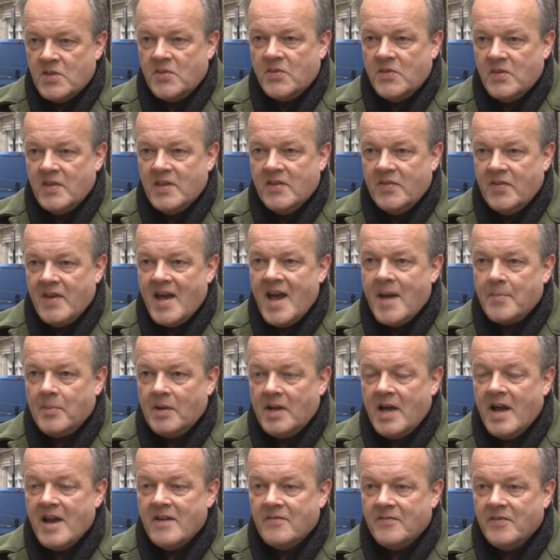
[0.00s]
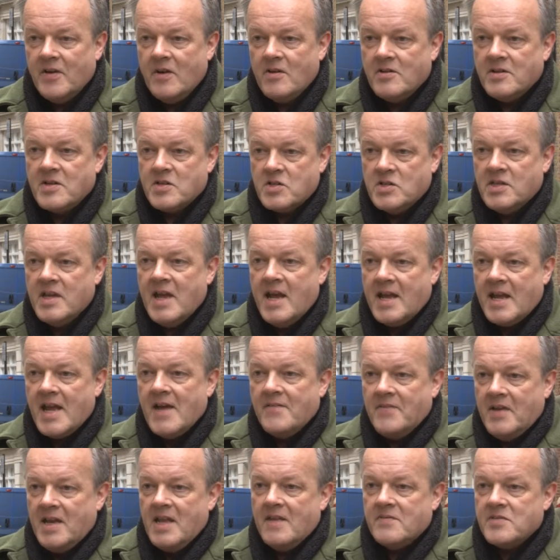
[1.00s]
the Apple iPhone doesn't yet
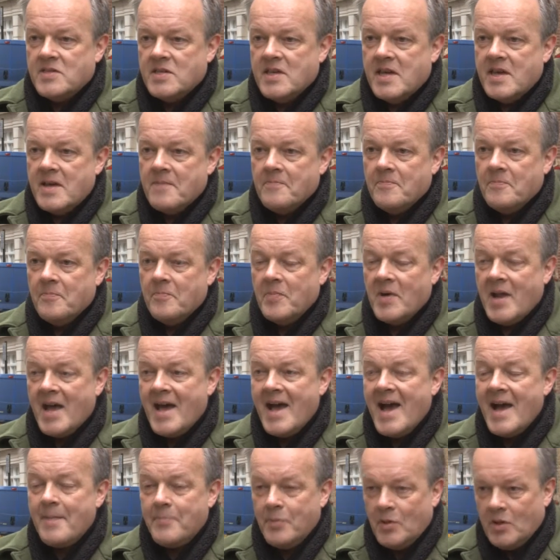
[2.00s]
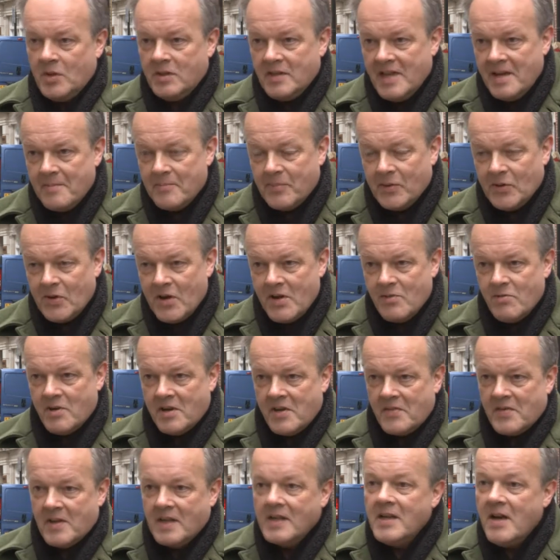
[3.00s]
have NFC, but Apple employ one
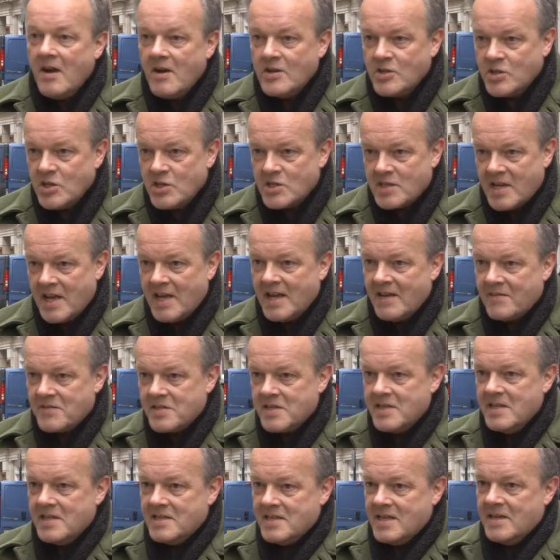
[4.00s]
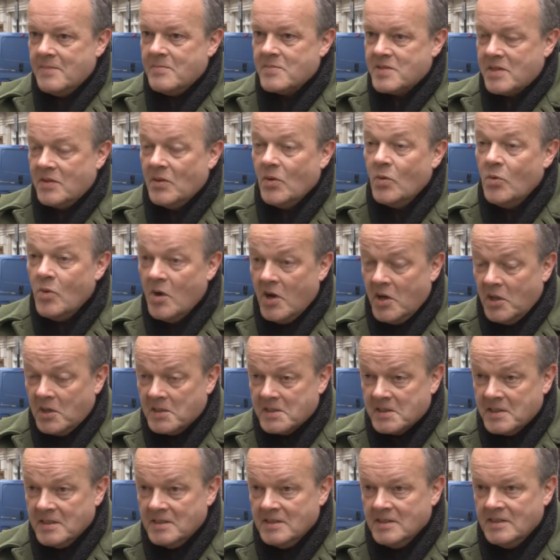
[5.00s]
of the largest NFC teams in the
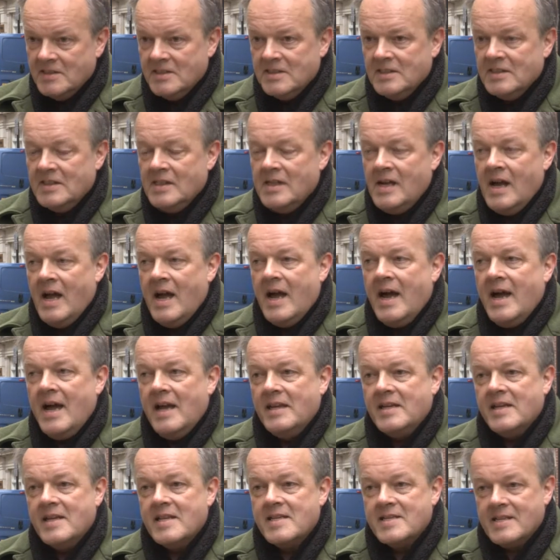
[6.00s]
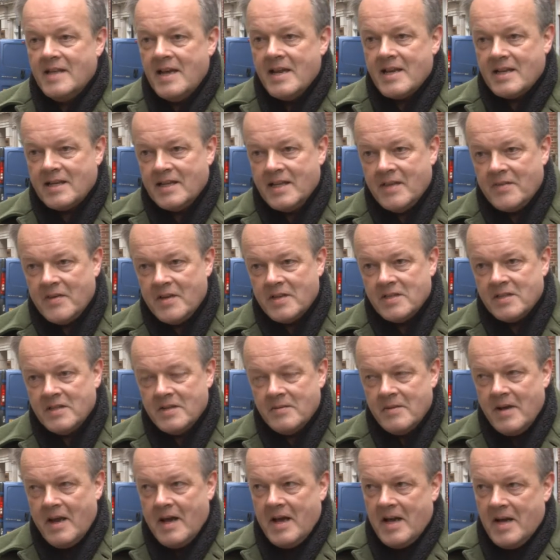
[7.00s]
world, and it is likely that
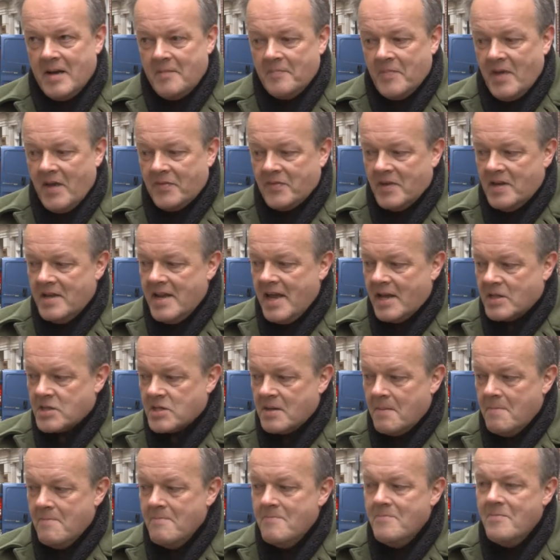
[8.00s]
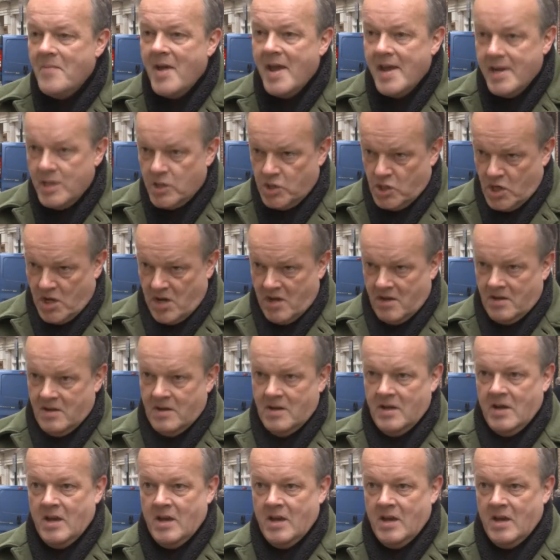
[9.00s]
at the next major